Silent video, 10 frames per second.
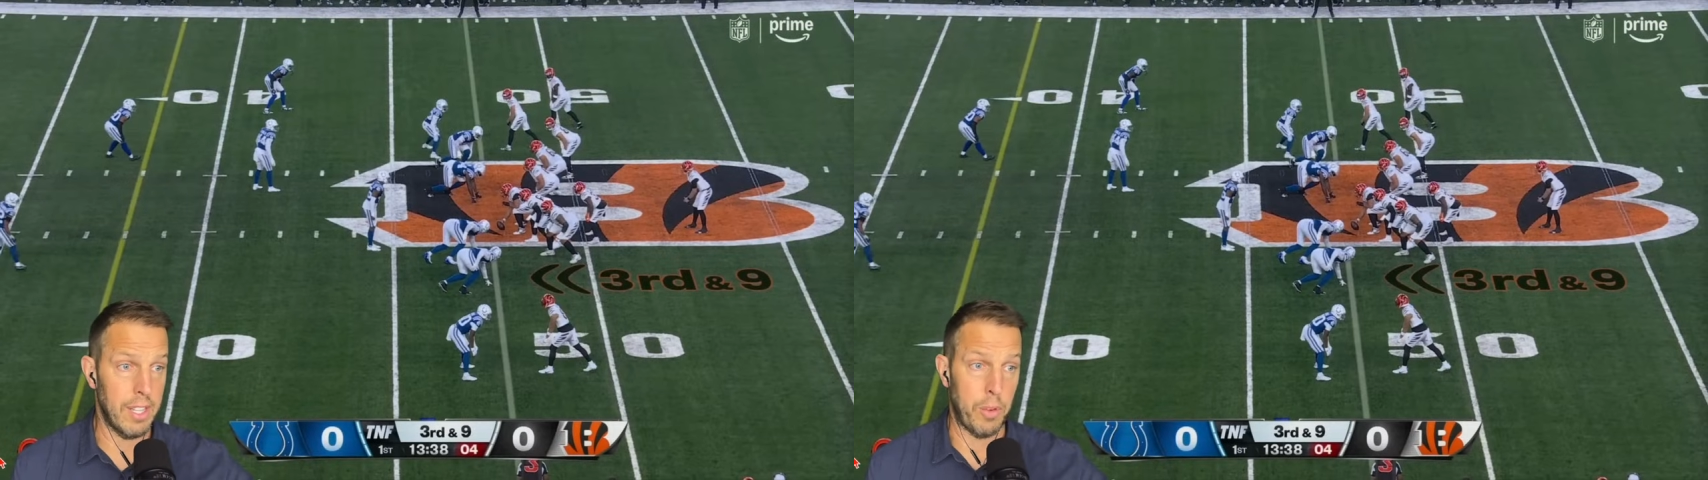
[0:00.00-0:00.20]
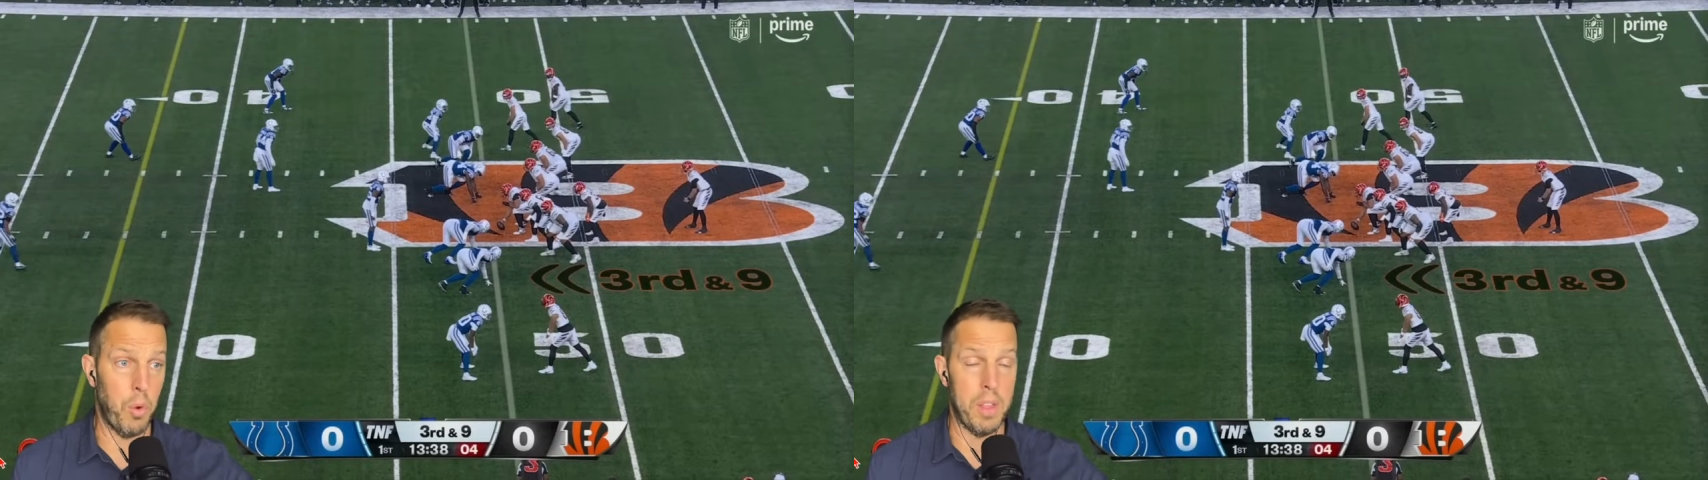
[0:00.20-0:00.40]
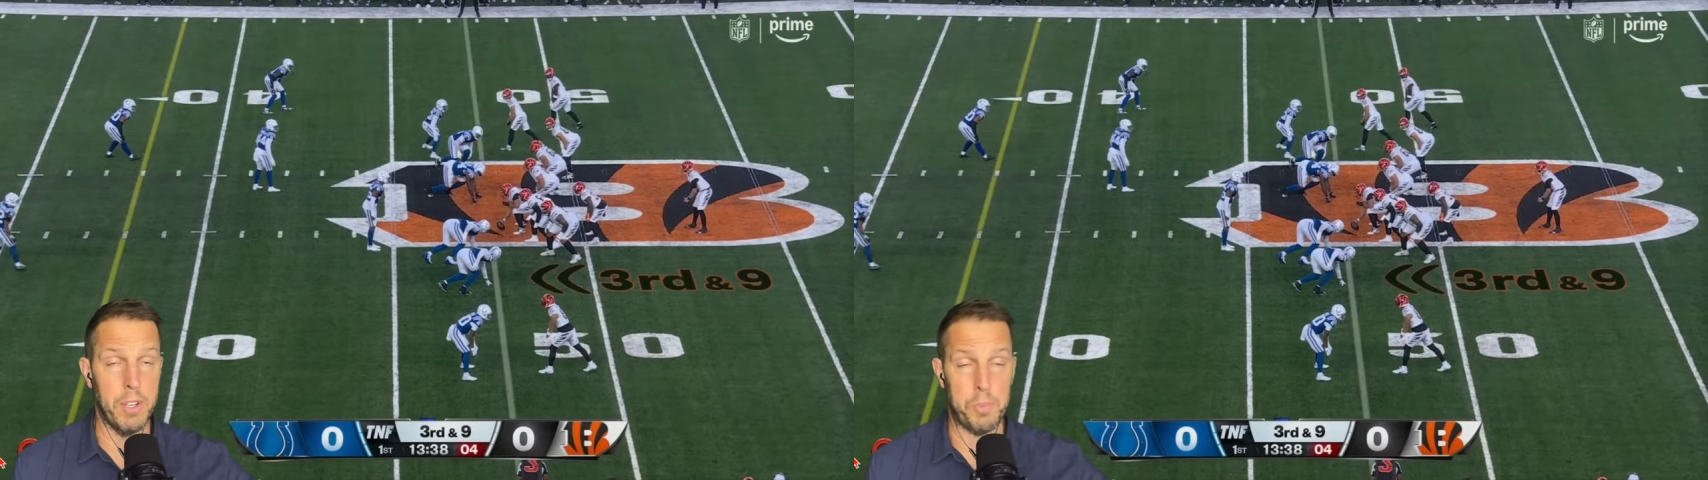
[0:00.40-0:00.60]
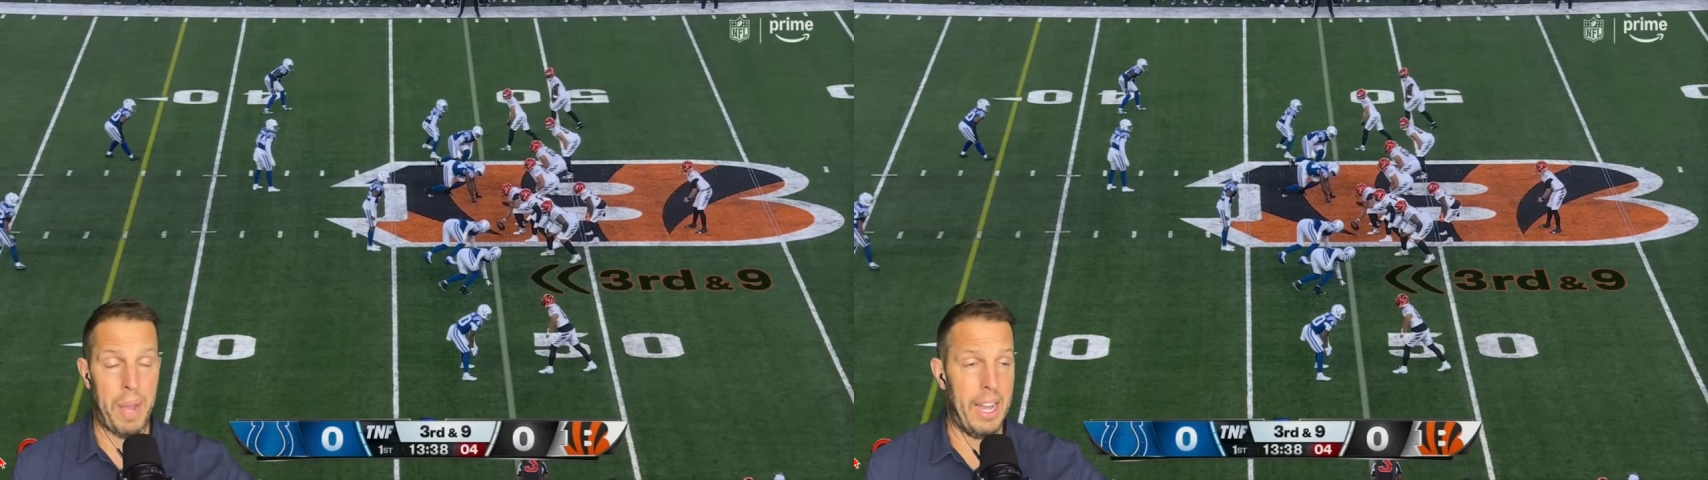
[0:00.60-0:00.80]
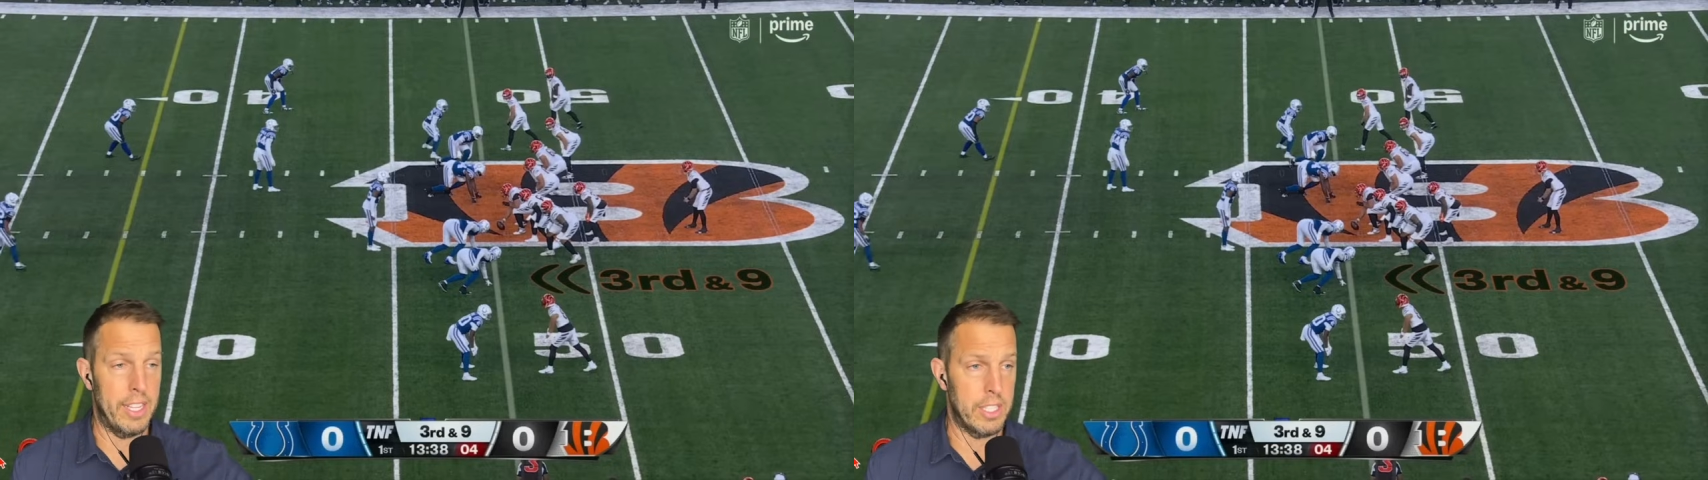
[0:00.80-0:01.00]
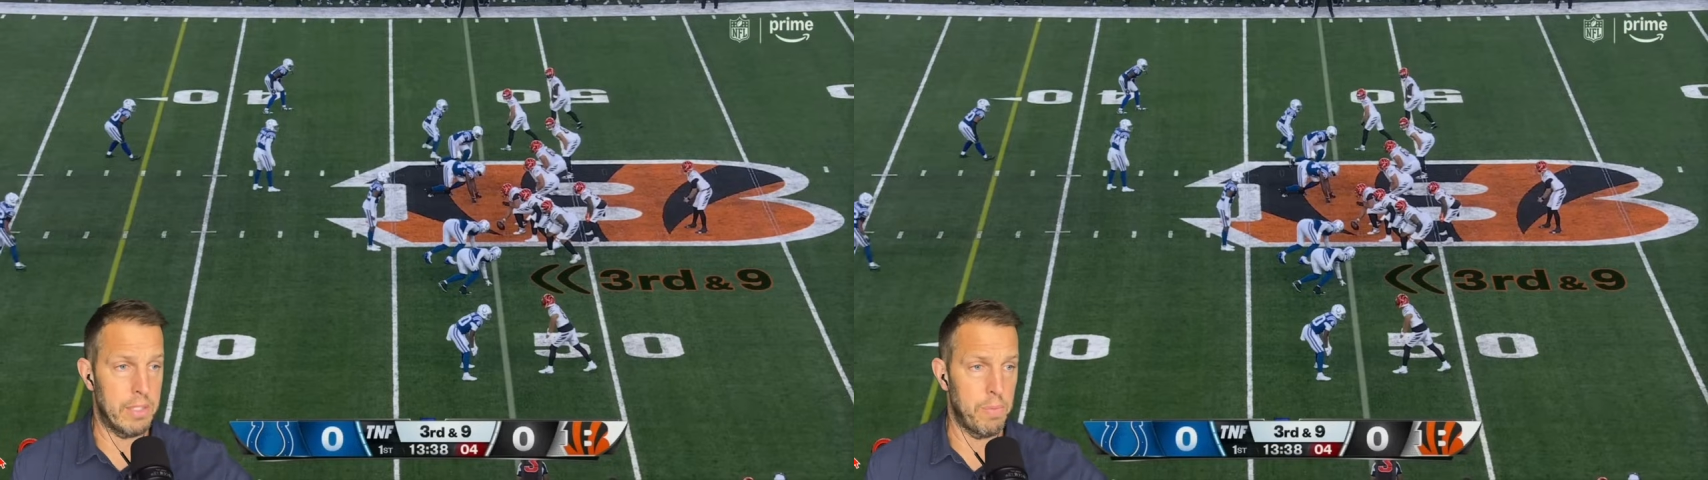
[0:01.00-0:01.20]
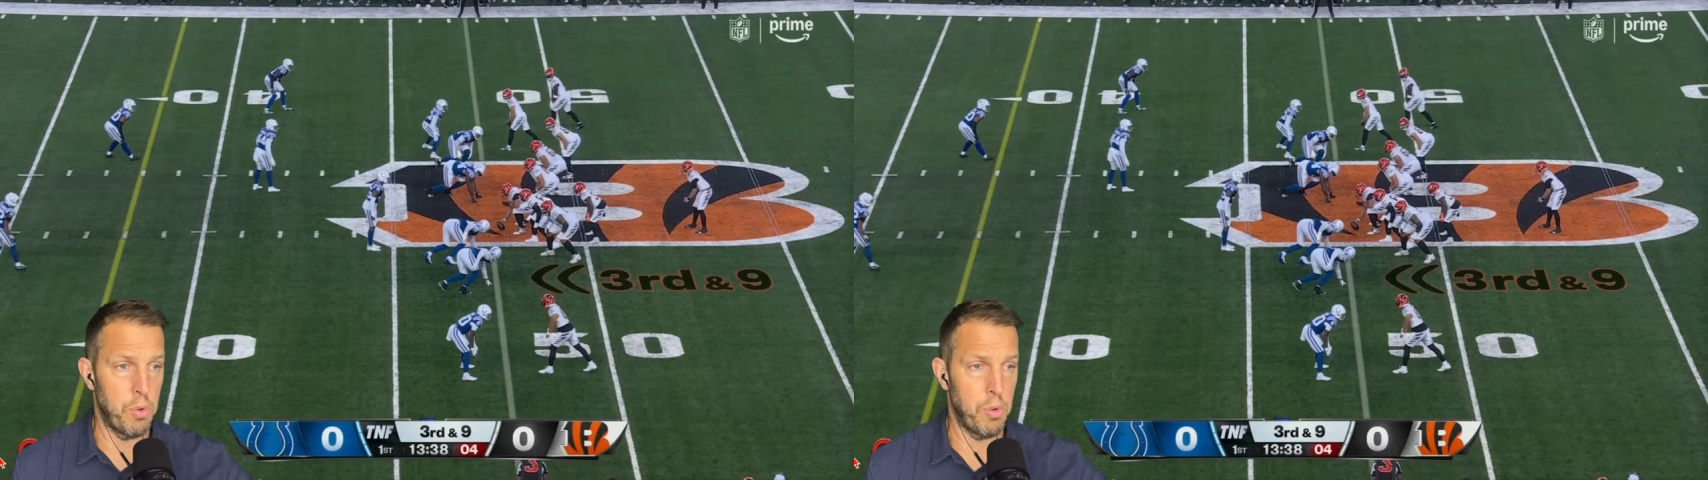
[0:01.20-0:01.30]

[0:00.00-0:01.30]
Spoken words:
like one of the most polished